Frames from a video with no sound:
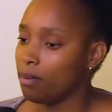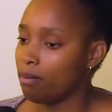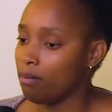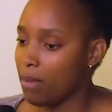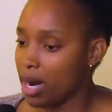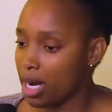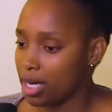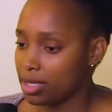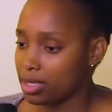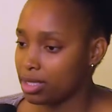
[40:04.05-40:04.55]

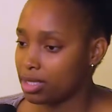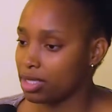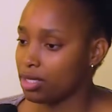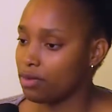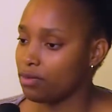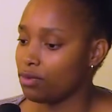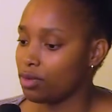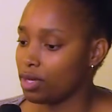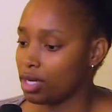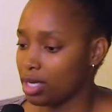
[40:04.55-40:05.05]
But
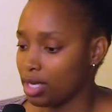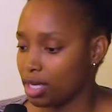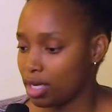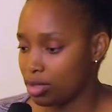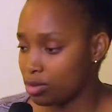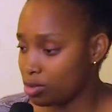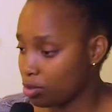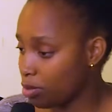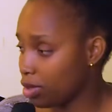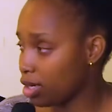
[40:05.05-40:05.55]
if you can
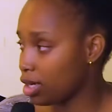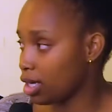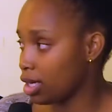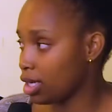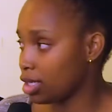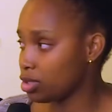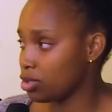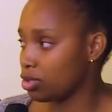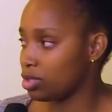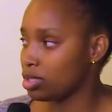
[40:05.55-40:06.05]
get 2
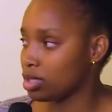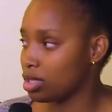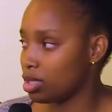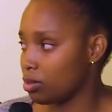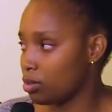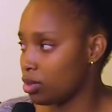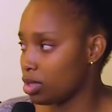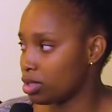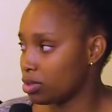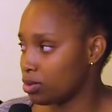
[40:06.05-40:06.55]
bananas, don't eat
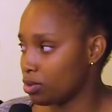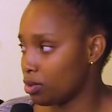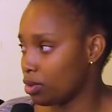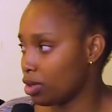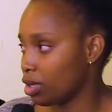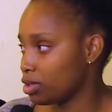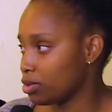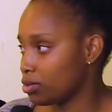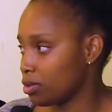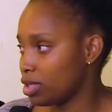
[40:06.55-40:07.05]
them
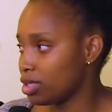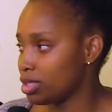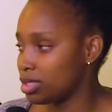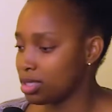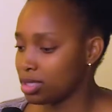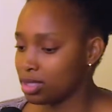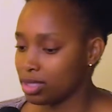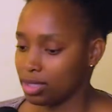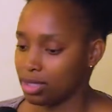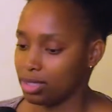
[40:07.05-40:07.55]
all at once.